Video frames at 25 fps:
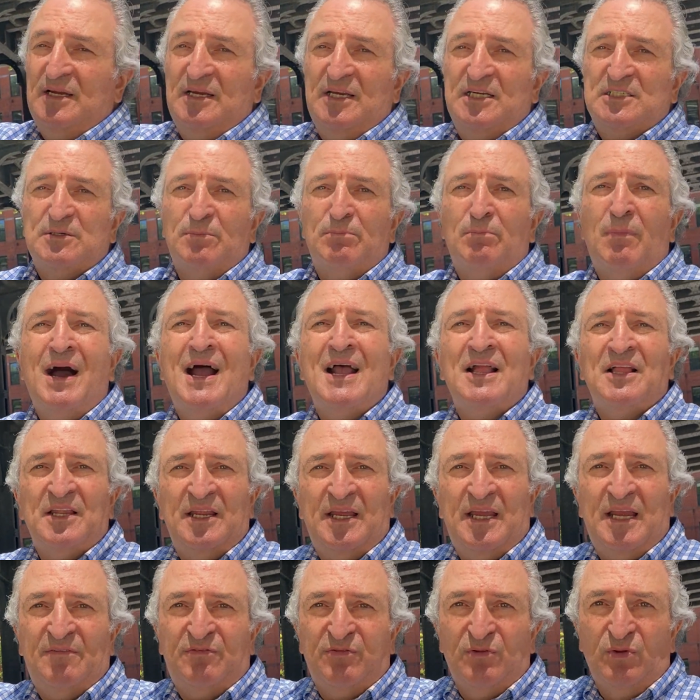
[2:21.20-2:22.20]
is 1.5
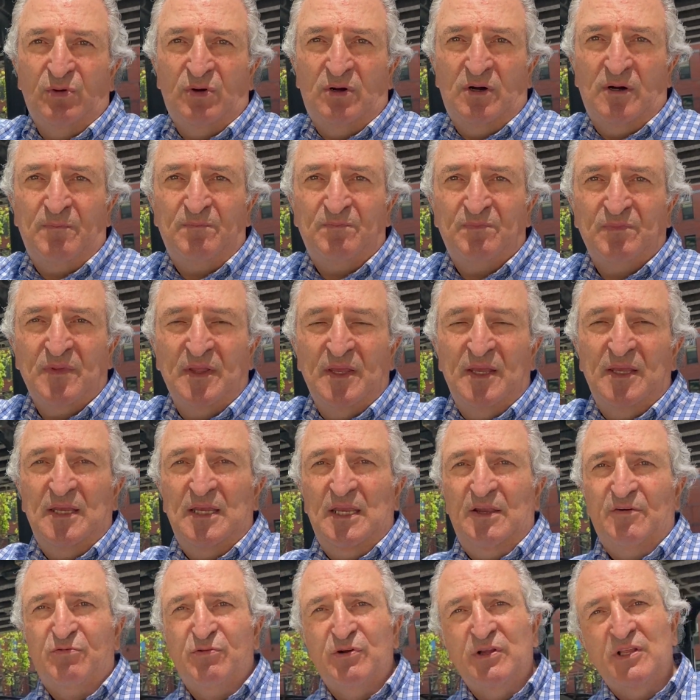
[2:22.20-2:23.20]
miles long.
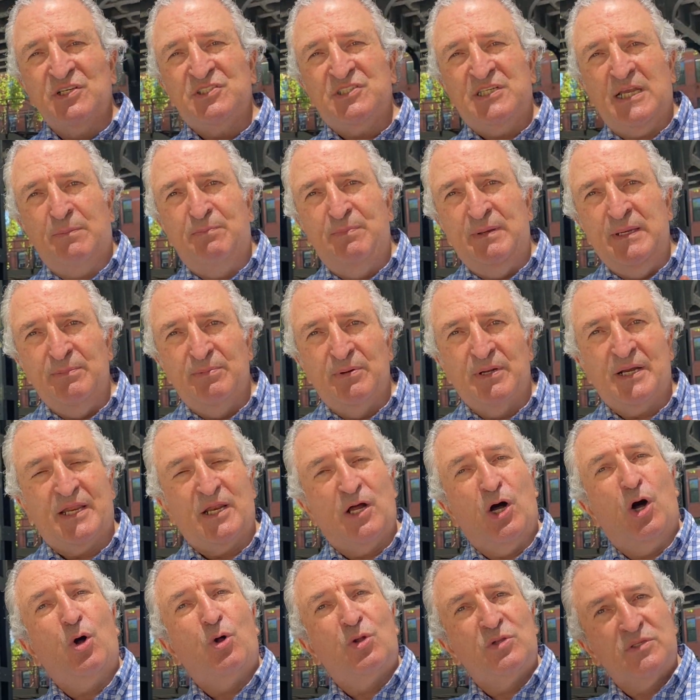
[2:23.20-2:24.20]
If real estate people
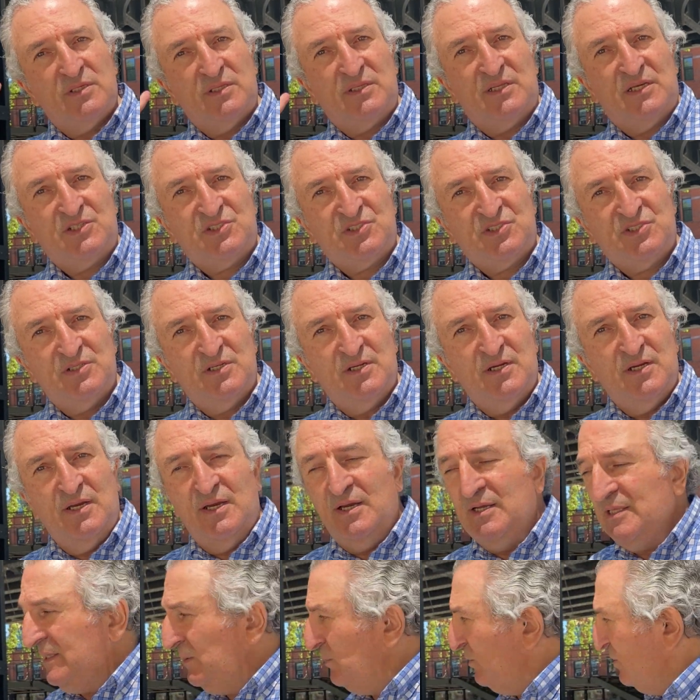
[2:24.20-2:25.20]
got a hold of this,
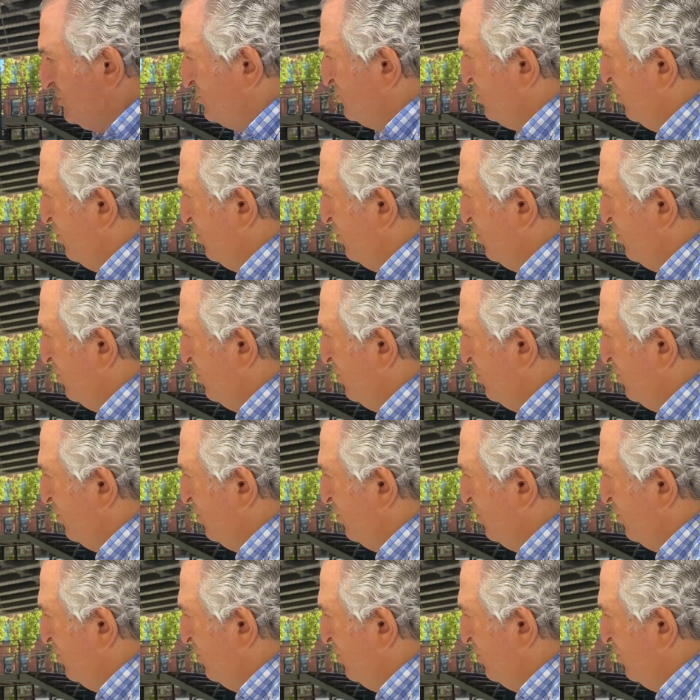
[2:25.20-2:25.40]
they would